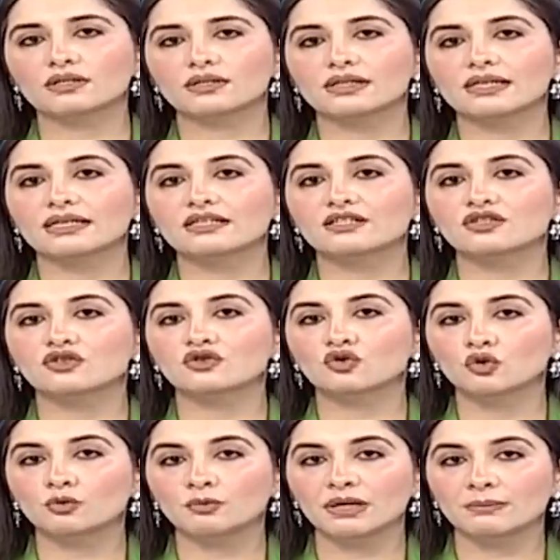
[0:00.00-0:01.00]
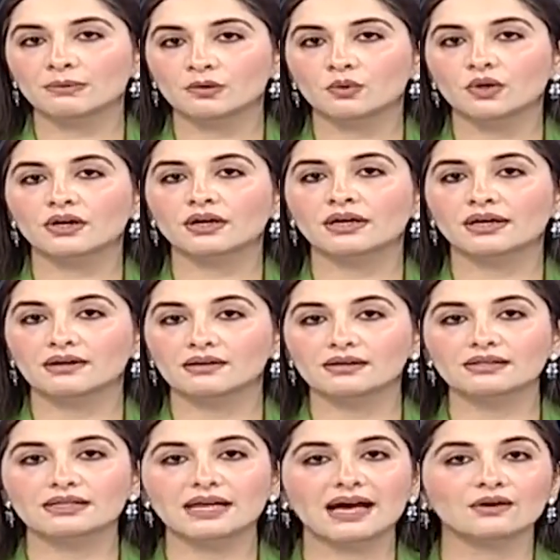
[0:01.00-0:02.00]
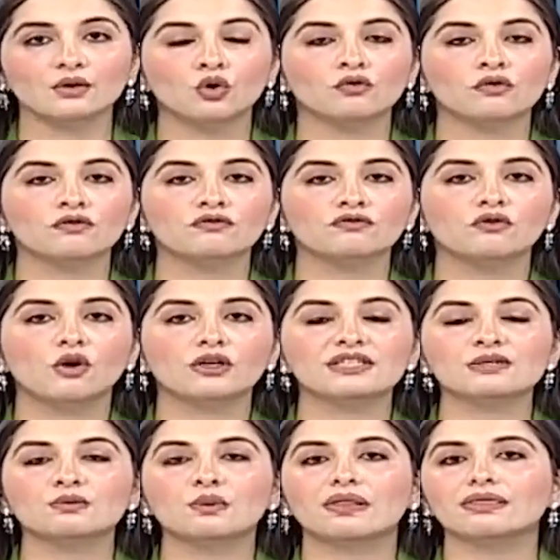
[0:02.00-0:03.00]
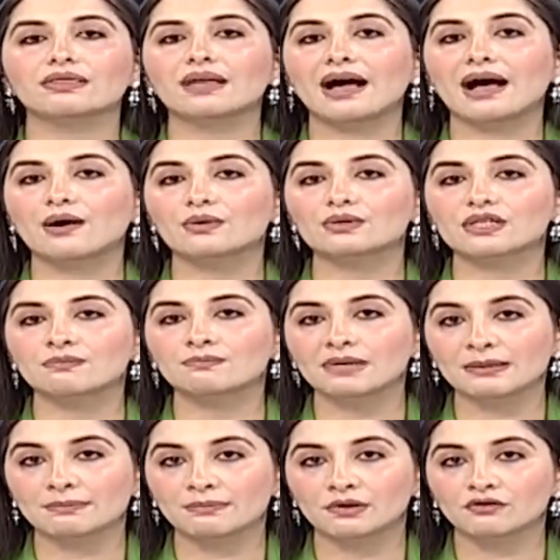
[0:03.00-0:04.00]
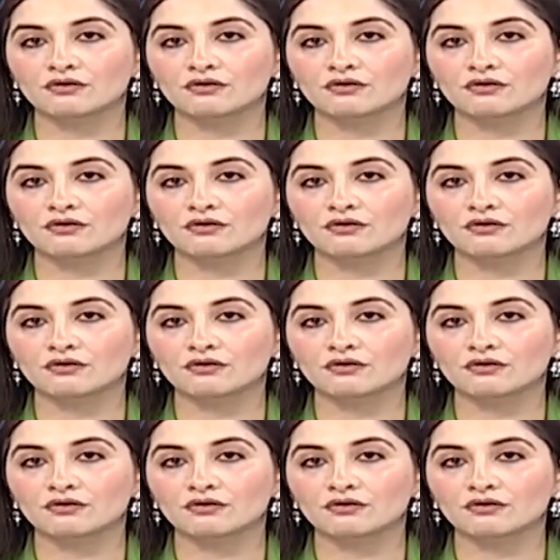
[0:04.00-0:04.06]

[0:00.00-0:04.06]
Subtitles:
At least 2 people were killed and over 41,000 people